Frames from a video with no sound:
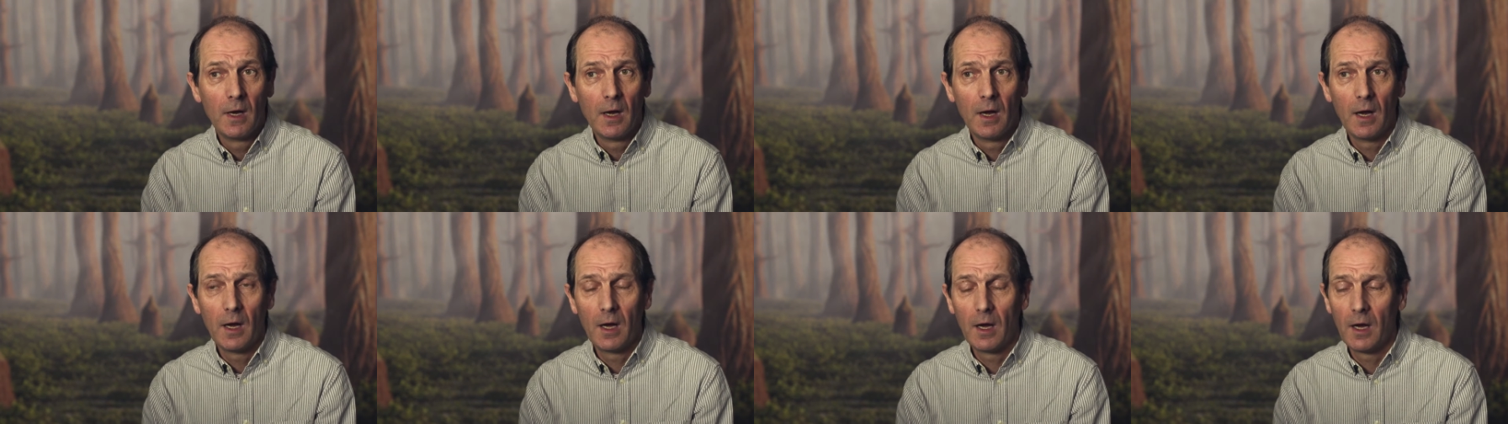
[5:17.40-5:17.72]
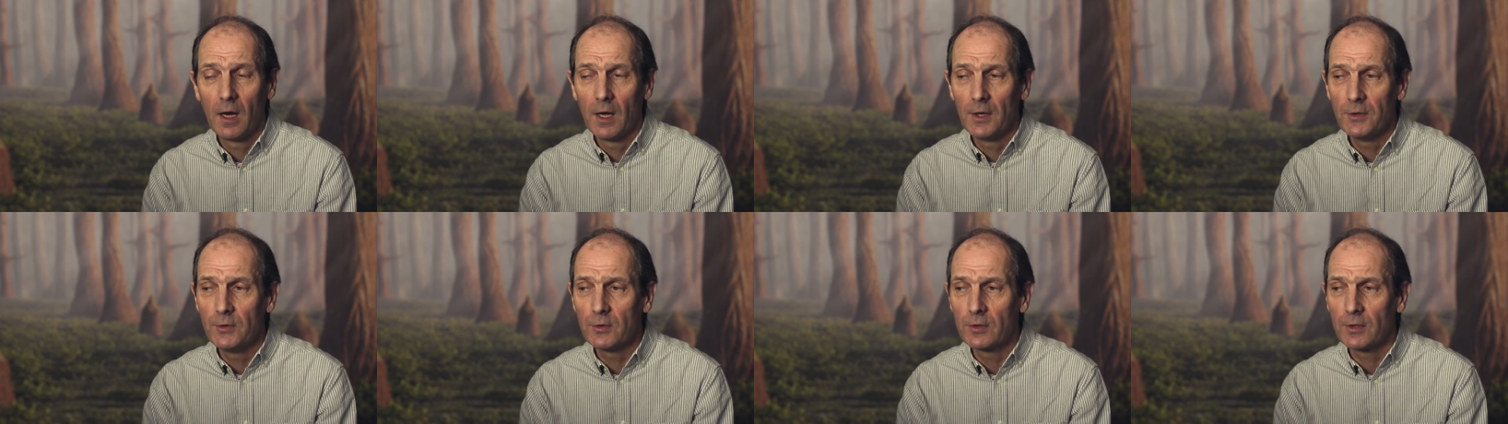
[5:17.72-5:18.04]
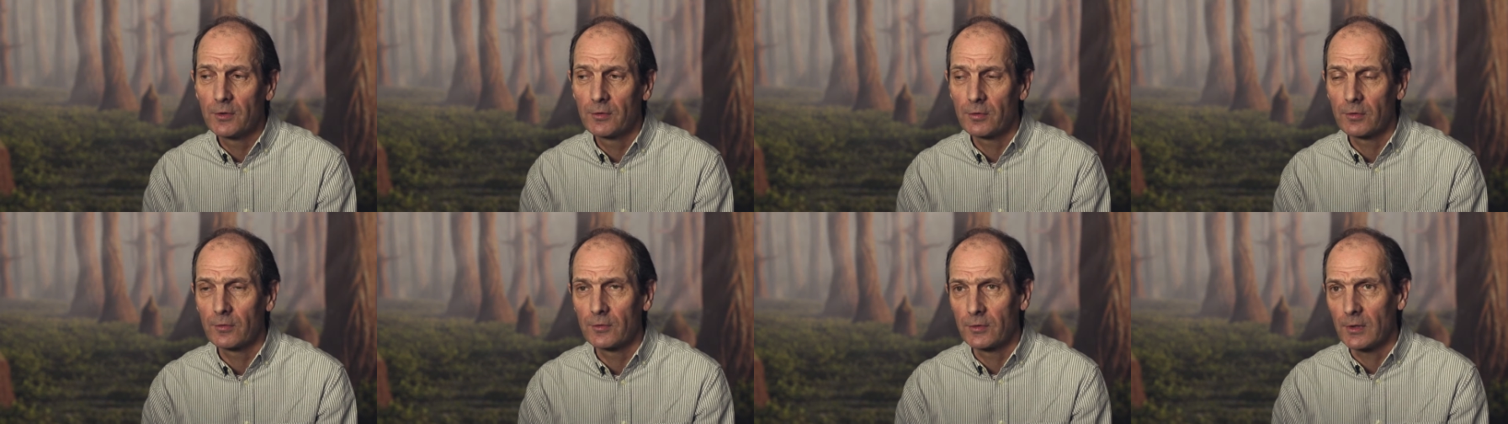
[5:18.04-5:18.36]
Uh, you can
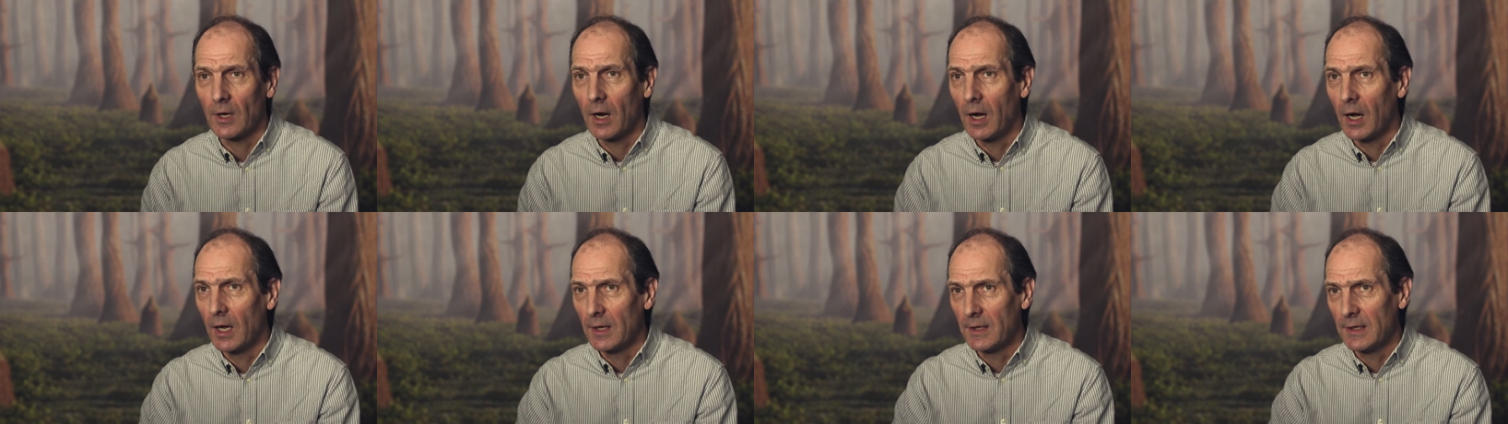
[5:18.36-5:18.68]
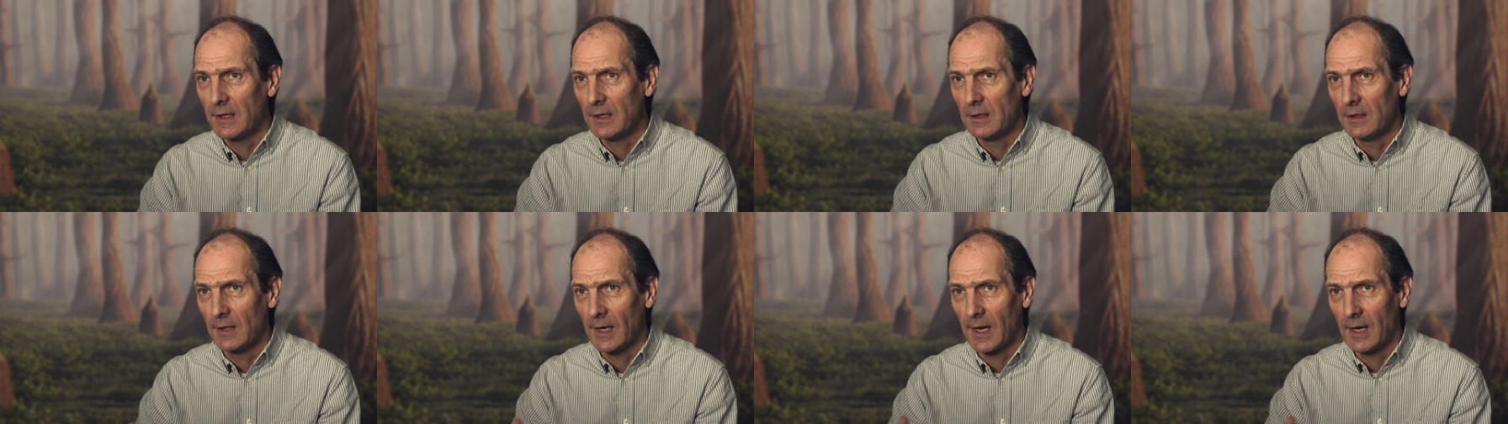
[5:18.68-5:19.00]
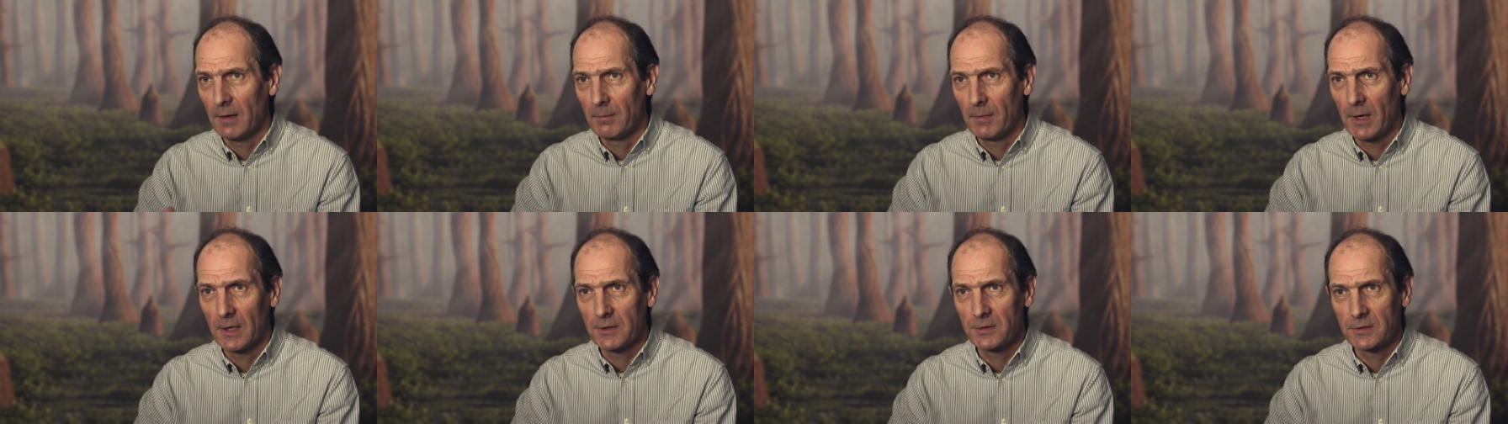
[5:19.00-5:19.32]
sort of dial in how
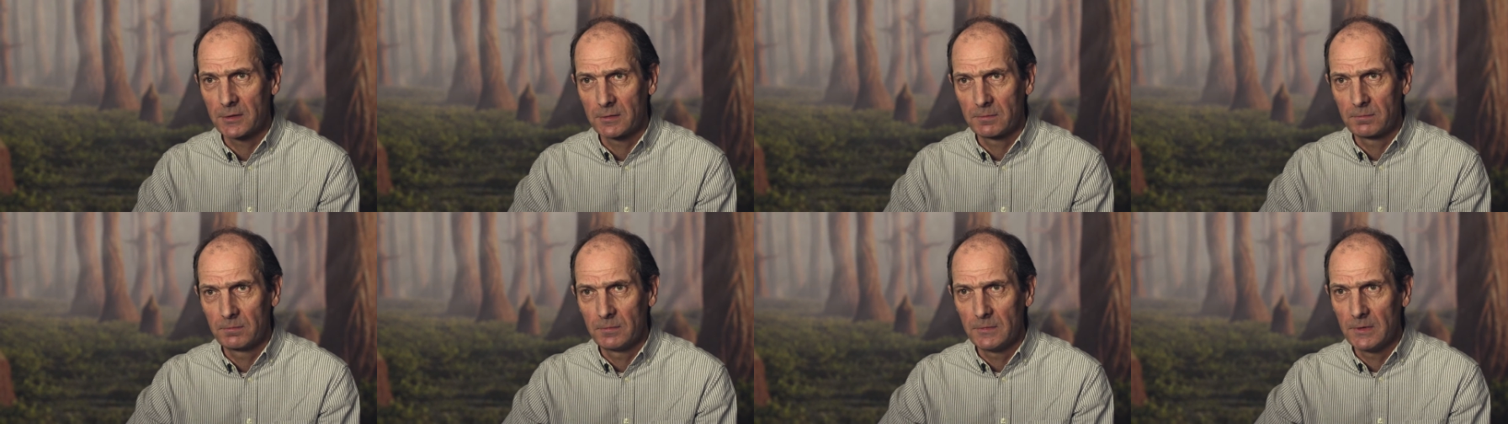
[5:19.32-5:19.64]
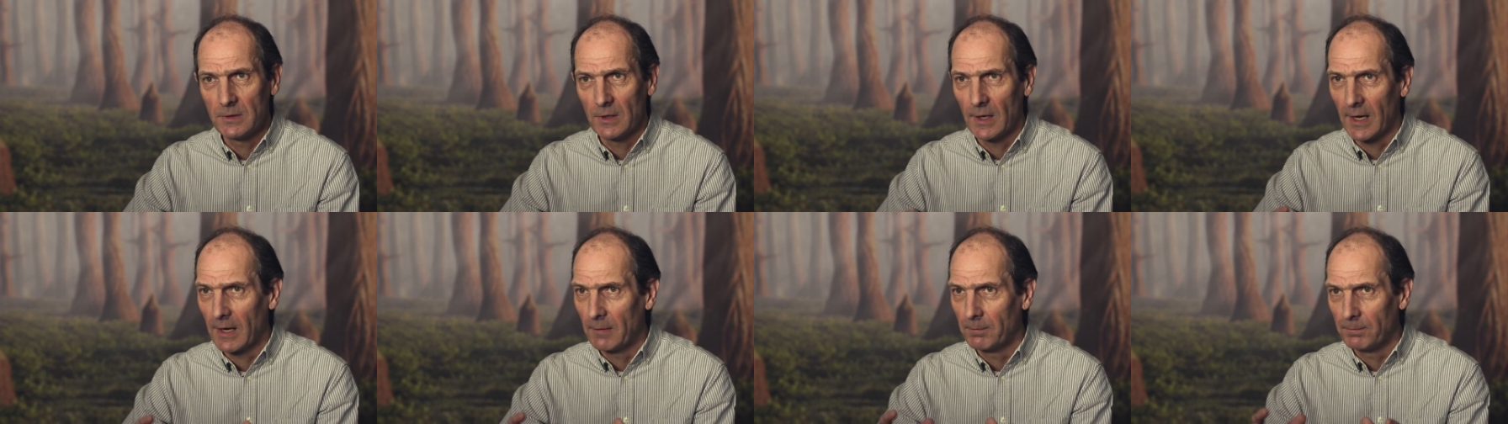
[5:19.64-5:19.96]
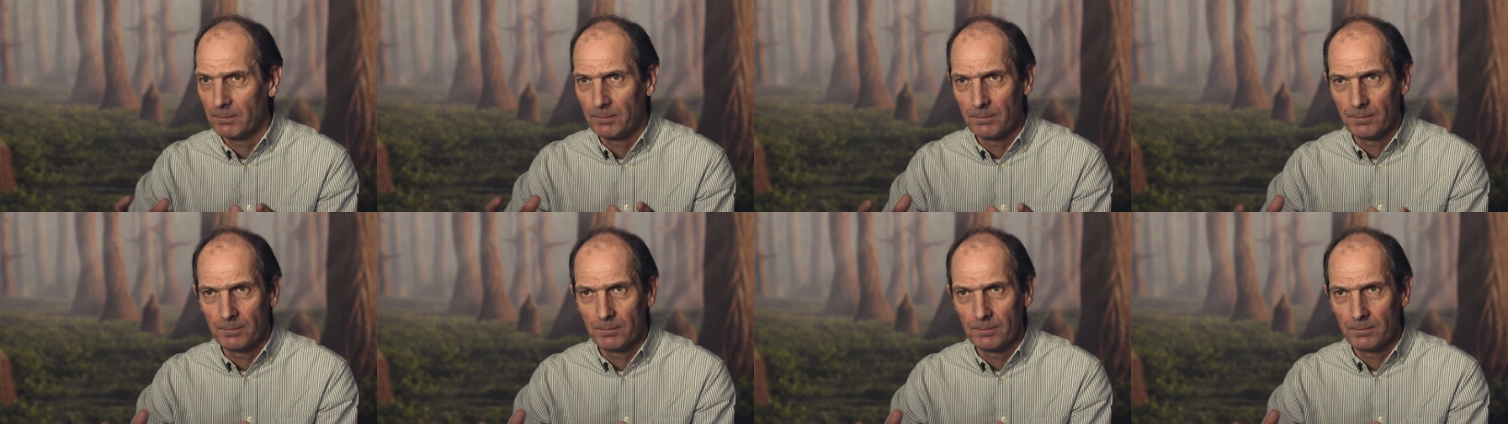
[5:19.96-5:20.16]
much, you know,